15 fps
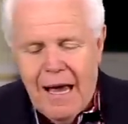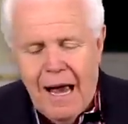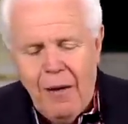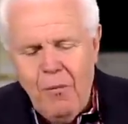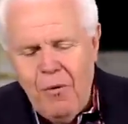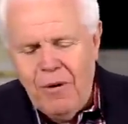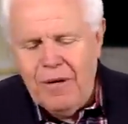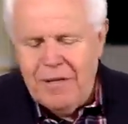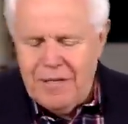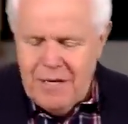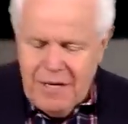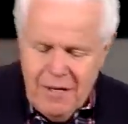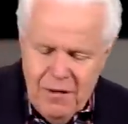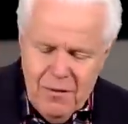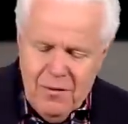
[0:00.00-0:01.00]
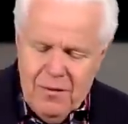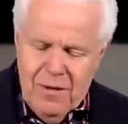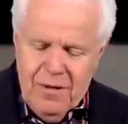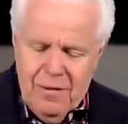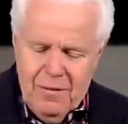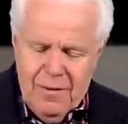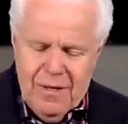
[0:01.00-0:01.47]
want to deal
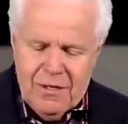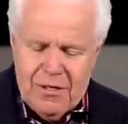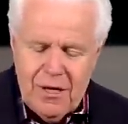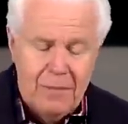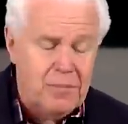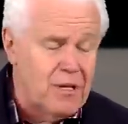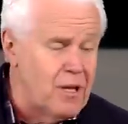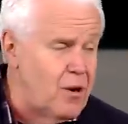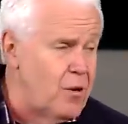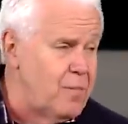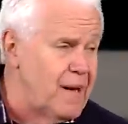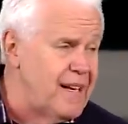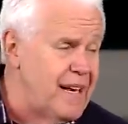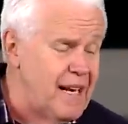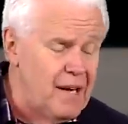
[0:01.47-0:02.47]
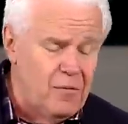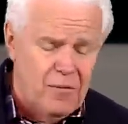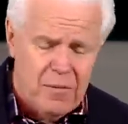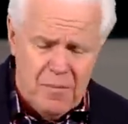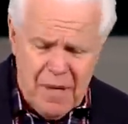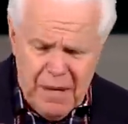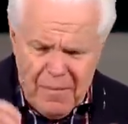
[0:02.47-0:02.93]
with a subject the Lord has been dealing
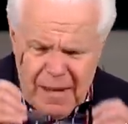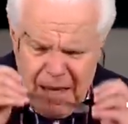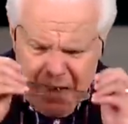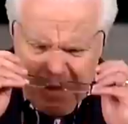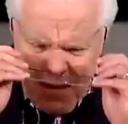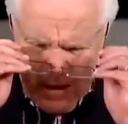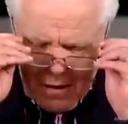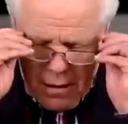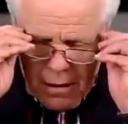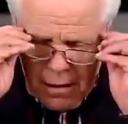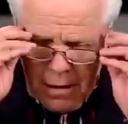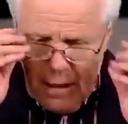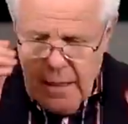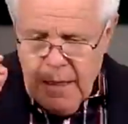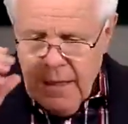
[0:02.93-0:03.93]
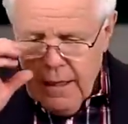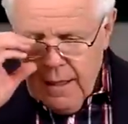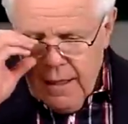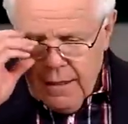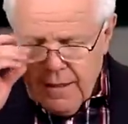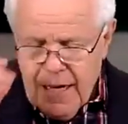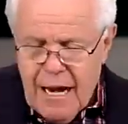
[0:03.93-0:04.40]
with me about. And the
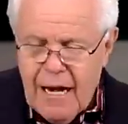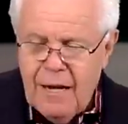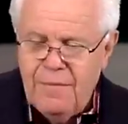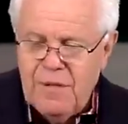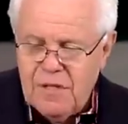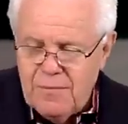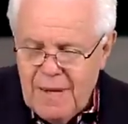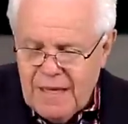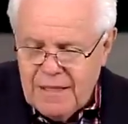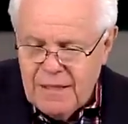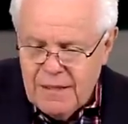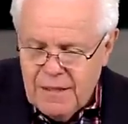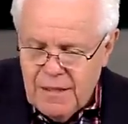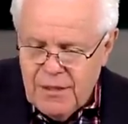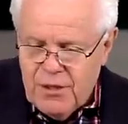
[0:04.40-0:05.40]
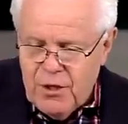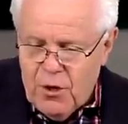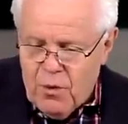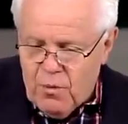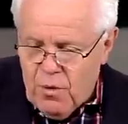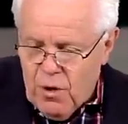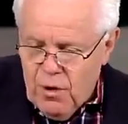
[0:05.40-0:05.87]
title of this message is
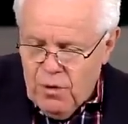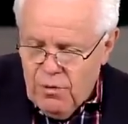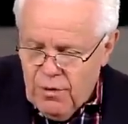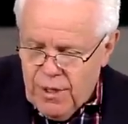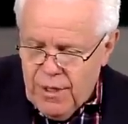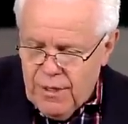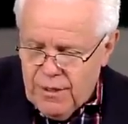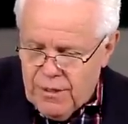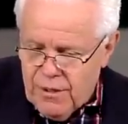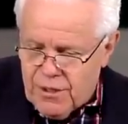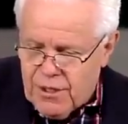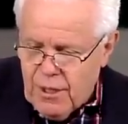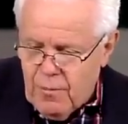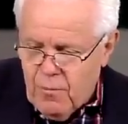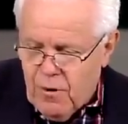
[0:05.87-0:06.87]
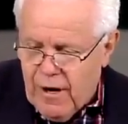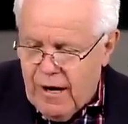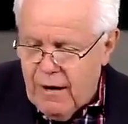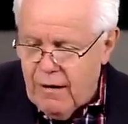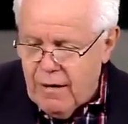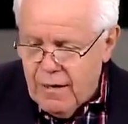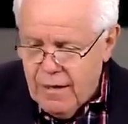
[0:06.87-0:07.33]
Your Road to
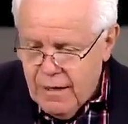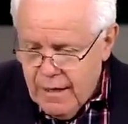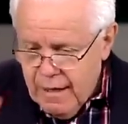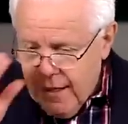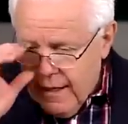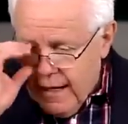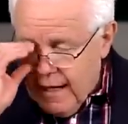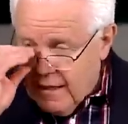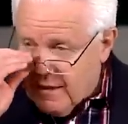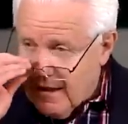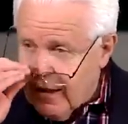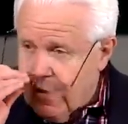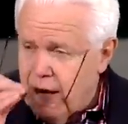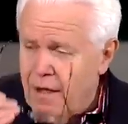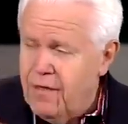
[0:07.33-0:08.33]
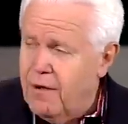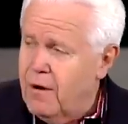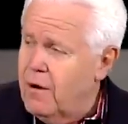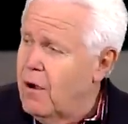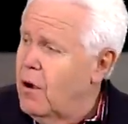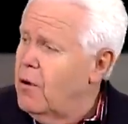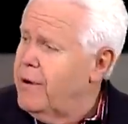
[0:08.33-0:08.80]
Somewhere Has
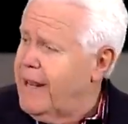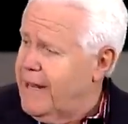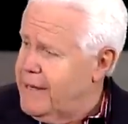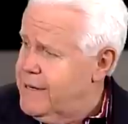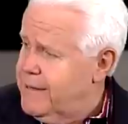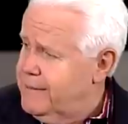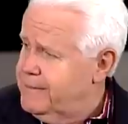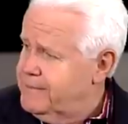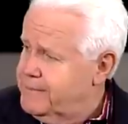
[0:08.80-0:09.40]
Another on It.